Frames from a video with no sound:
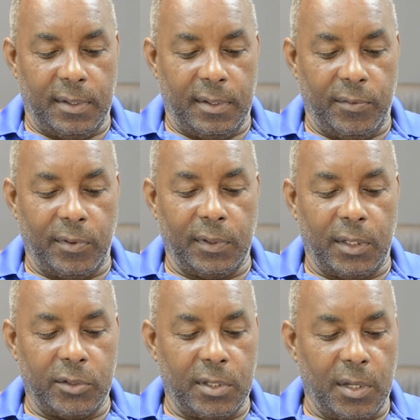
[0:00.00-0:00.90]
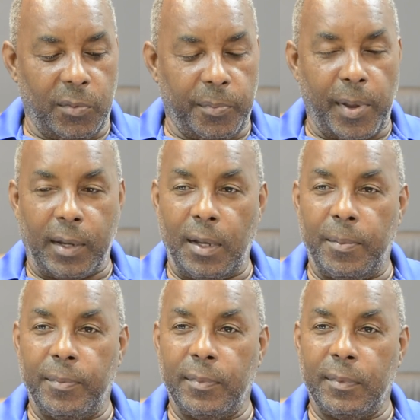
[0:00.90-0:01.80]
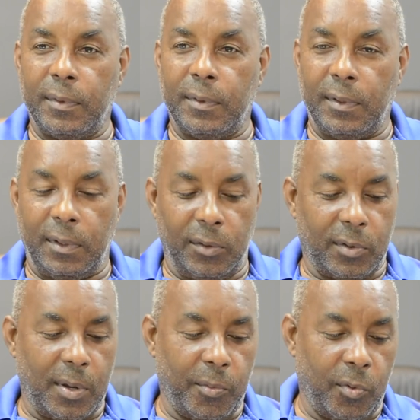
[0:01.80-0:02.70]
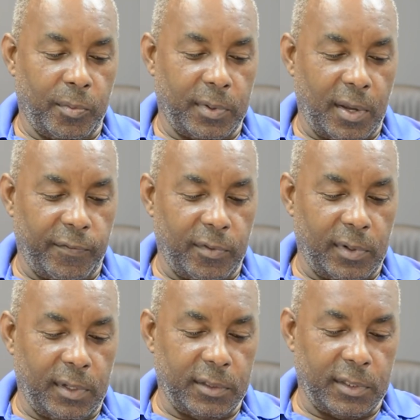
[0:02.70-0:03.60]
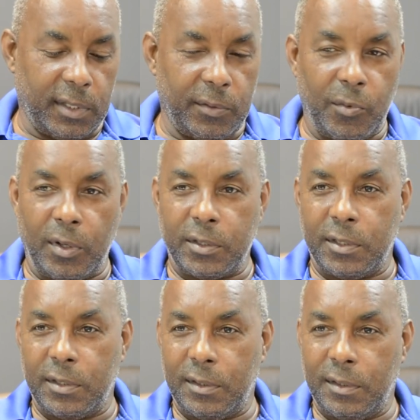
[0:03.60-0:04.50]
around lunchtime, we'd pack up and you'd come home to have your lunch and then watch